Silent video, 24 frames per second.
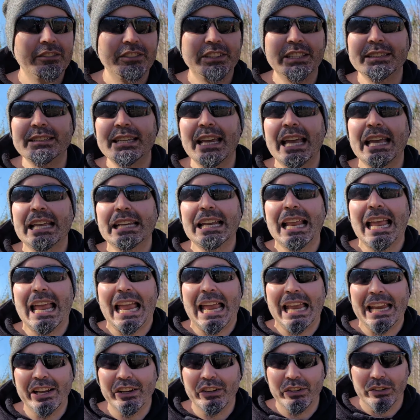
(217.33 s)
to 10
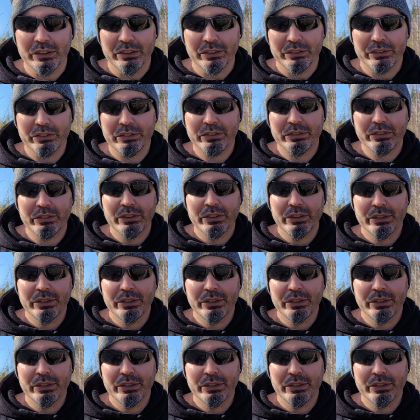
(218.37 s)
acres.